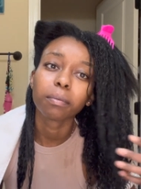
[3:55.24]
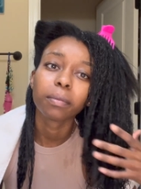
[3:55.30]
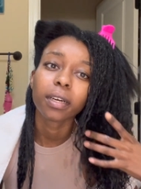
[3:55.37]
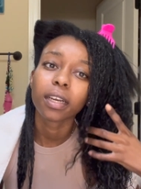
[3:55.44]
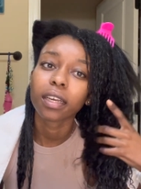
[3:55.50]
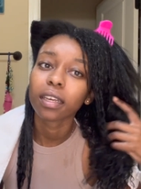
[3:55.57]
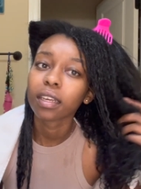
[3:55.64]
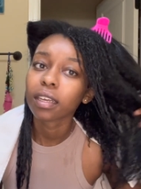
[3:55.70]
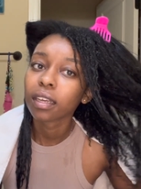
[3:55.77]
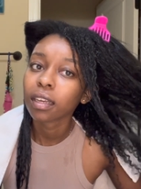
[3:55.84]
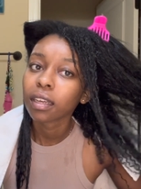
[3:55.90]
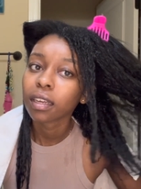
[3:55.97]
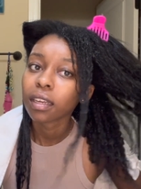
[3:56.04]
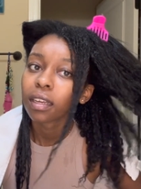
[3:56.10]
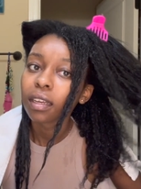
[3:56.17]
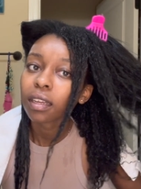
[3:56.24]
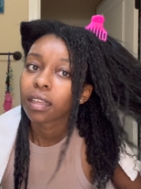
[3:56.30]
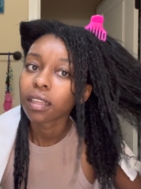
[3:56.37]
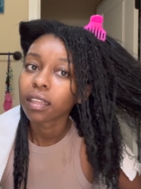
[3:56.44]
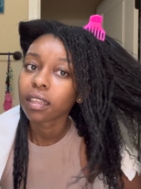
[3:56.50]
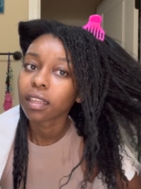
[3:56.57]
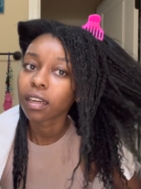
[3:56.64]
but
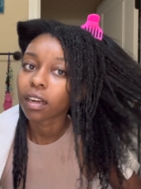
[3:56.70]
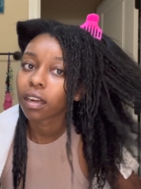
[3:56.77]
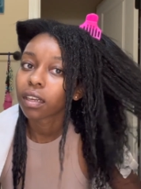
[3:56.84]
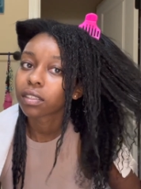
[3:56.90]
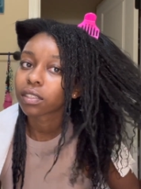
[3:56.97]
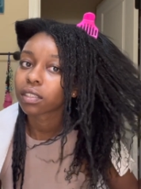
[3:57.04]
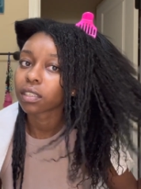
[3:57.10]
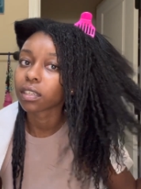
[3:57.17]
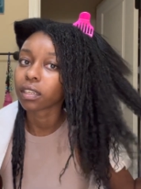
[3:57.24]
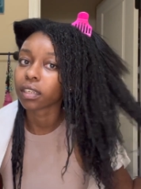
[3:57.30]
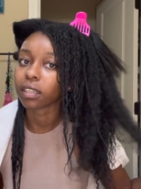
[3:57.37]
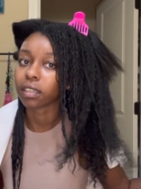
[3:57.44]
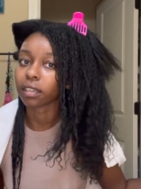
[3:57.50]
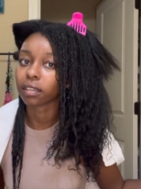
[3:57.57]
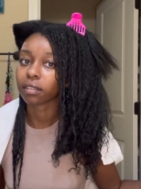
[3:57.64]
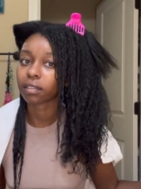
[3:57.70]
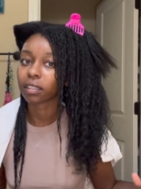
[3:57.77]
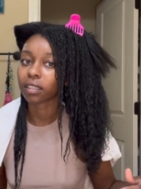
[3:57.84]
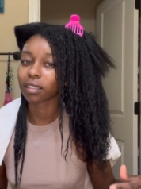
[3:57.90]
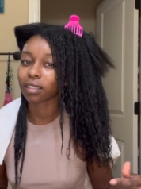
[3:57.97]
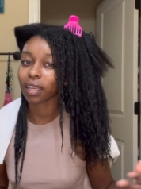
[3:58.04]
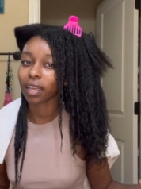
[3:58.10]
the curls are still in there.
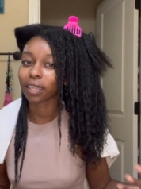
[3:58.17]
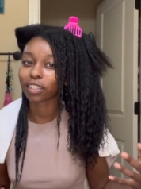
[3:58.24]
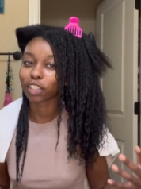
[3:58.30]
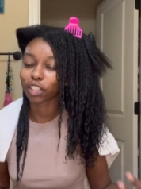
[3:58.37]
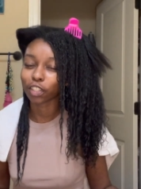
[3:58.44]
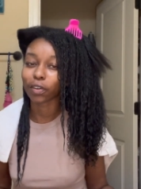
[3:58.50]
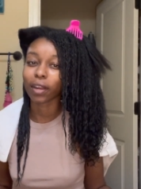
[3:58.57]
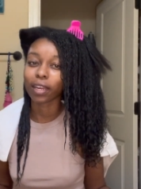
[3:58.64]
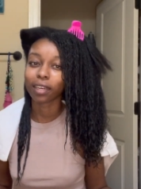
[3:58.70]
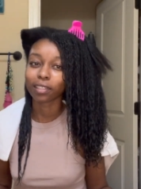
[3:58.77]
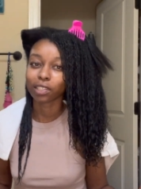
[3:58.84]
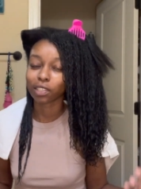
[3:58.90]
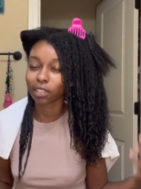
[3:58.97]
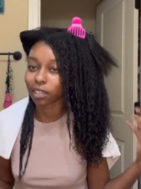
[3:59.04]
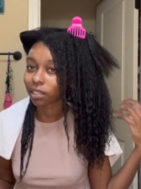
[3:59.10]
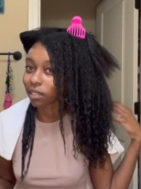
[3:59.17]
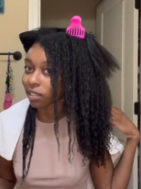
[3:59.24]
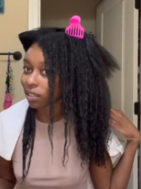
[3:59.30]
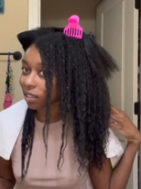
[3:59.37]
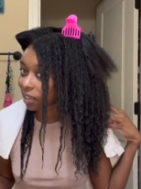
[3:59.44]
It's not straight necessarily,